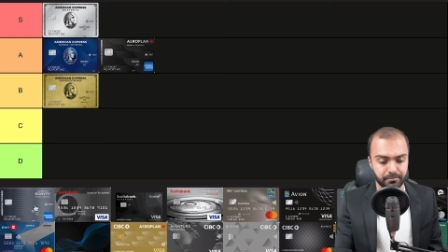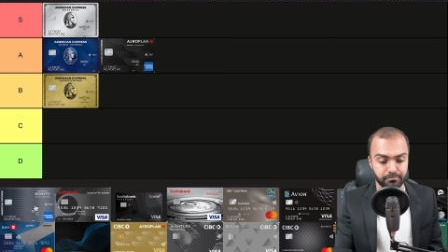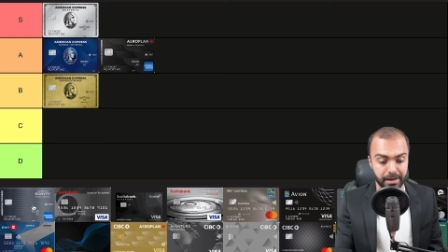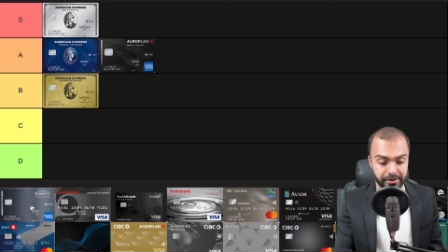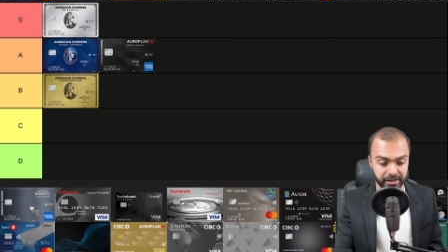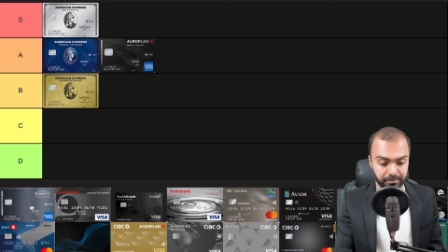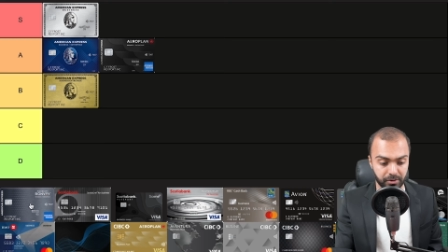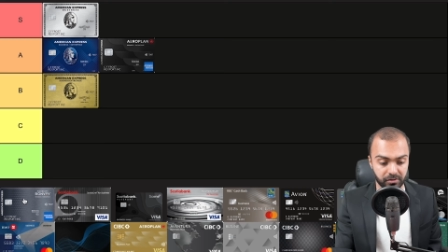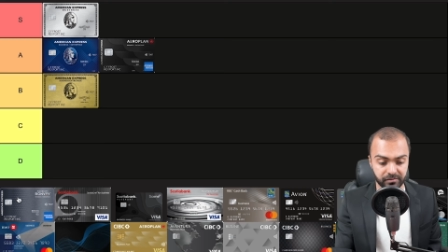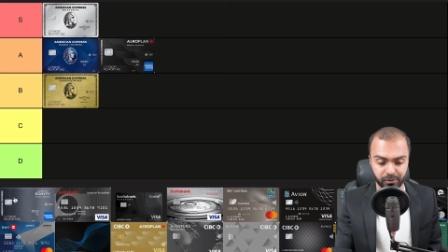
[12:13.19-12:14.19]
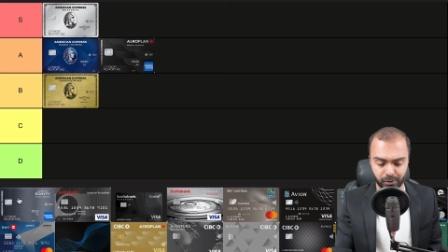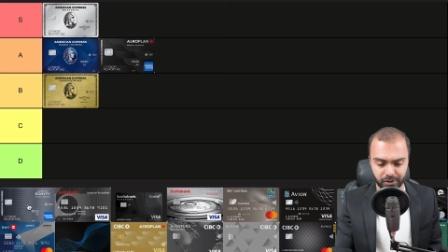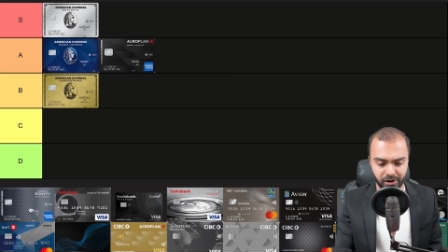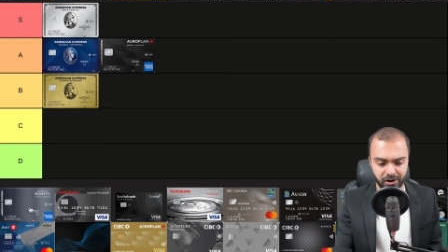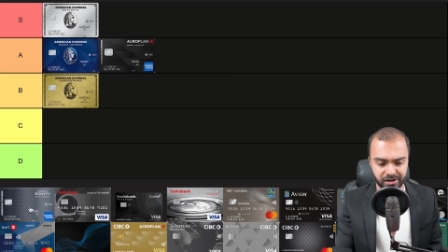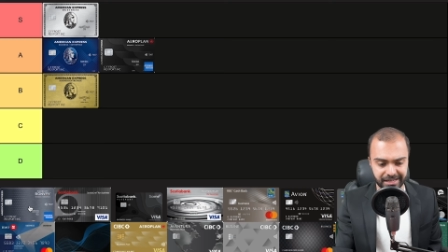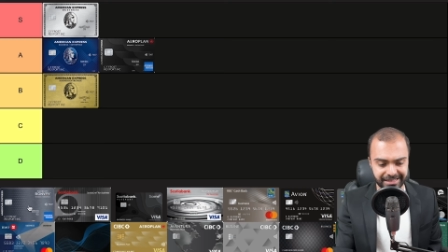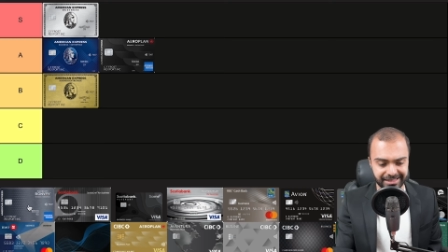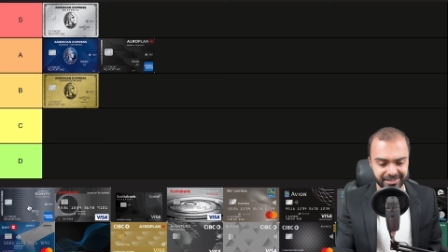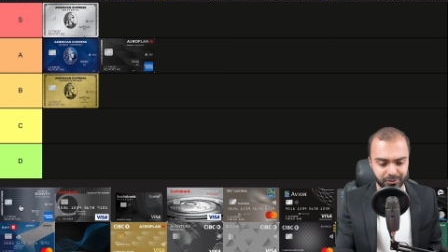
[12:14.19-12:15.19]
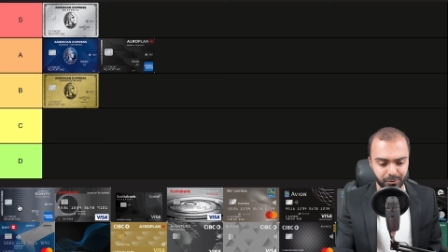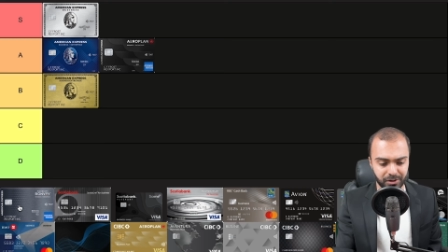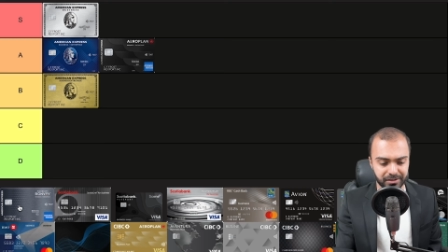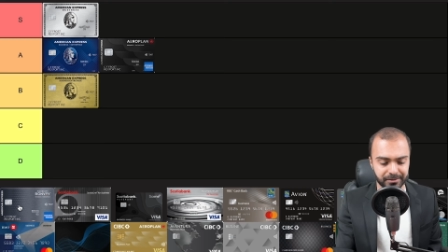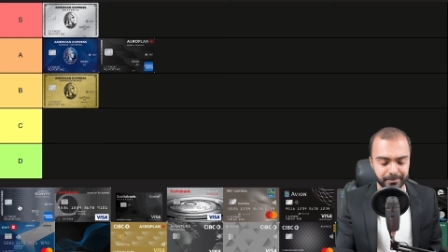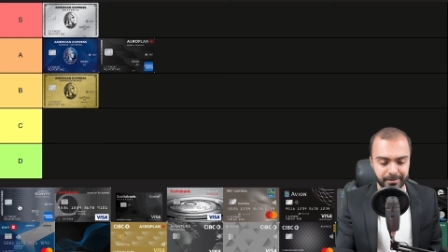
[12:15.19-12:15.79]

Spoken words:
Marriott Bonvoy card, and this one's